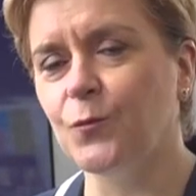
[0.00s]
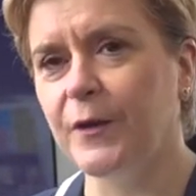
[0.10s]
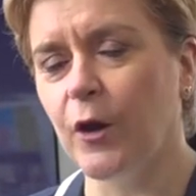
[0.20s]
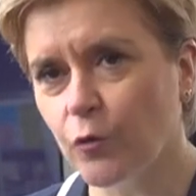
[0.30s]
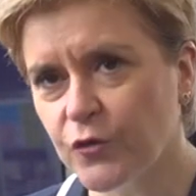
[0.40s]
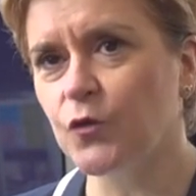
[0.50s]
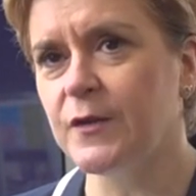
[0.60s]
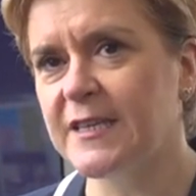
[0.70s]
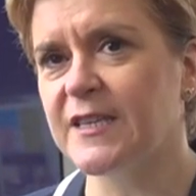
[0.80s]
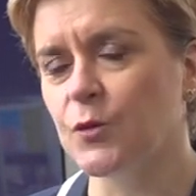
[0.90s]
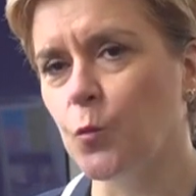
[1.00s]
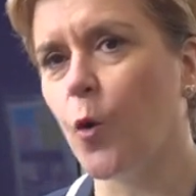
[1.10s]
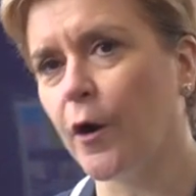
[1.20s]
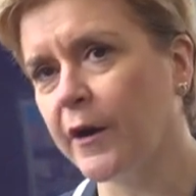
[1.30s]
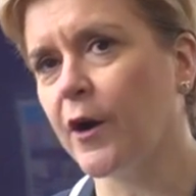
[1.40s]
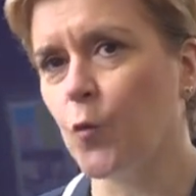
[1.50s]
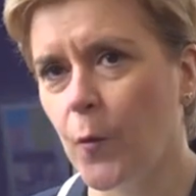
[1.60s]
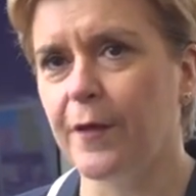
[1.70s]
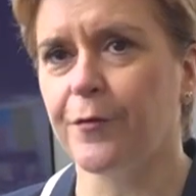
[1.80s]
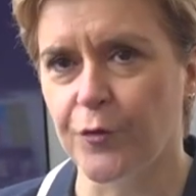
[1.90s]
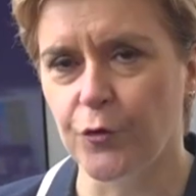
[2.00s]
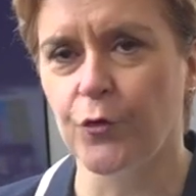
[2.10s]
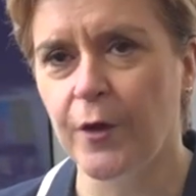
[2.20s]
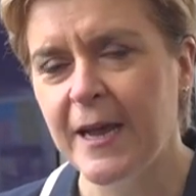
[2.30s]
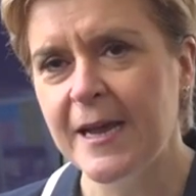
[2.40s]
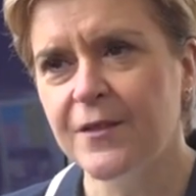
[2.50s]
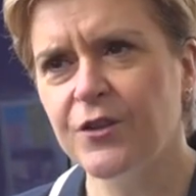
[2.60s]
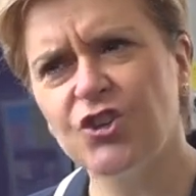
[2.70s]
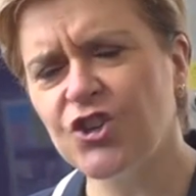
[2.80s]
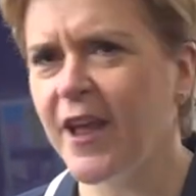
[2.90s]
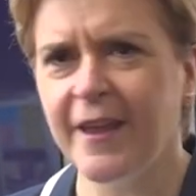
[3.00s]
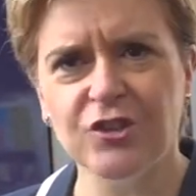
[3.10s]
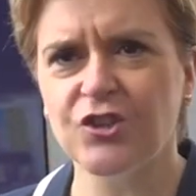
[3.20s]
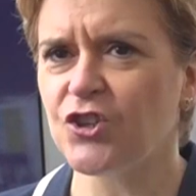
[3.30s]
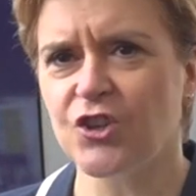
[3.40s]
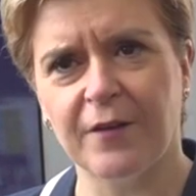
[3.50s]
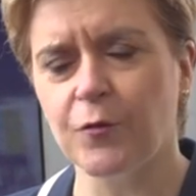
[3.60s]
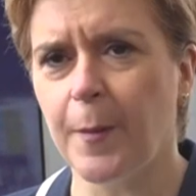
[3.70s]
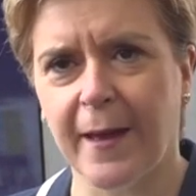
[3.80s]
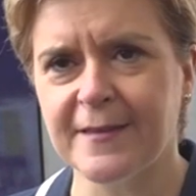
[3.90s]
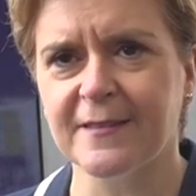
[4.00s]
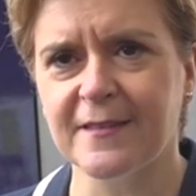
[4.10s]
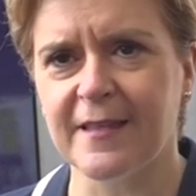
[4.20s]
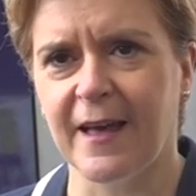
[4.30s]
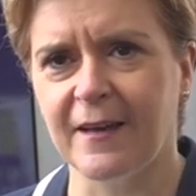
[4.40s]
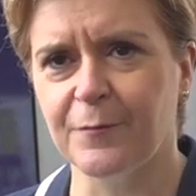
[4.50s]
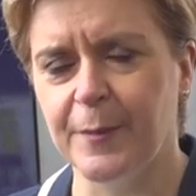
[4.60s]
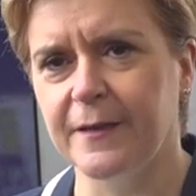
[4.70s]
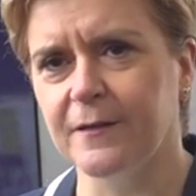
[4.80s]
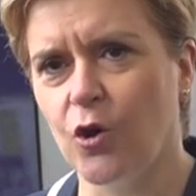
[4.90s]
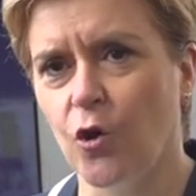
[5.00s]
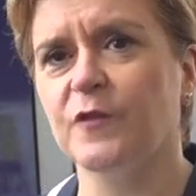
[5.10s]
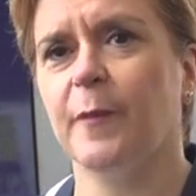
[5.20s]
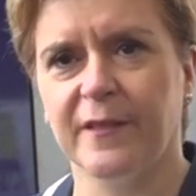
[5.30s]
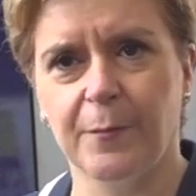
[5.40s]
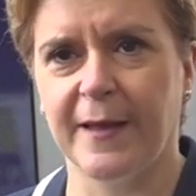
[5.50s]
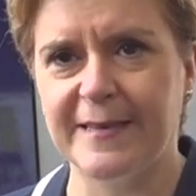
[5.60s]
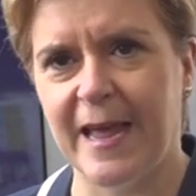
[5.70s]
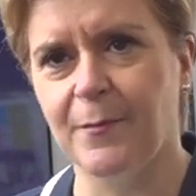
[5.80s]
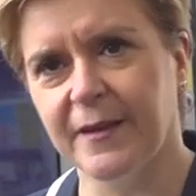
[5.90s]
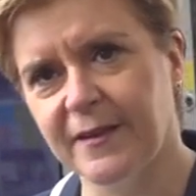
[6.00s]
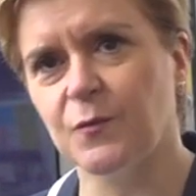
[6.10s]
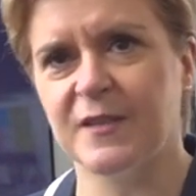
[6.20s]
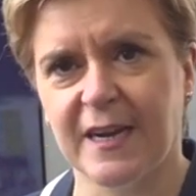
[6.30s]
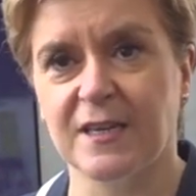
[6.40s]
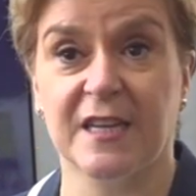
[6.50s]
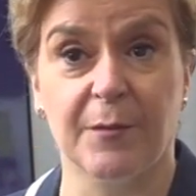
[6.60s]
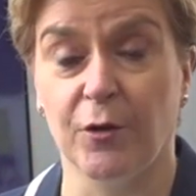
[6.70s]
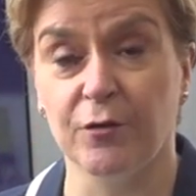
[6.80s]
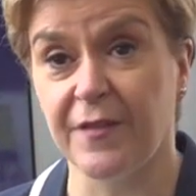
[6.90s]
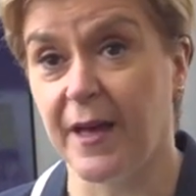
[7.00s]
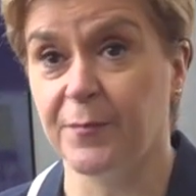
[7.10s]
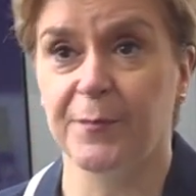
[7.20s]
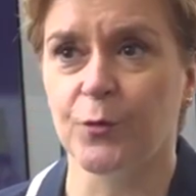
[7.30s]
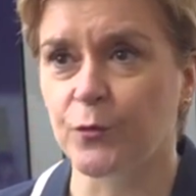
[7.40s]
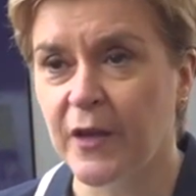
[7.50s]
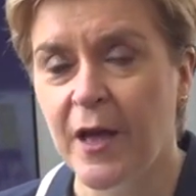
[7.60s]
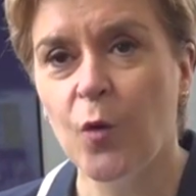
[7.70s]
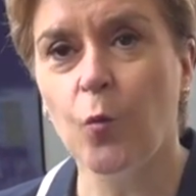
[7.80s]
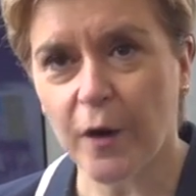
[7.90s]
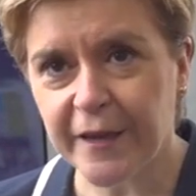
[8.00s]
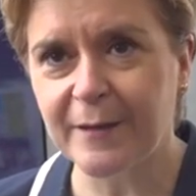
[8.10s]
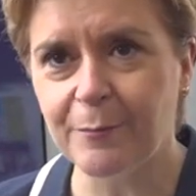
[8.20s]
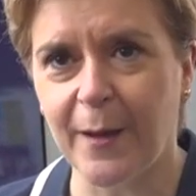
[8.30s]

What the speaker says: we also need to work our way through the change to travel patterns that have been caused by the pandemic as we start to come out of that. People's working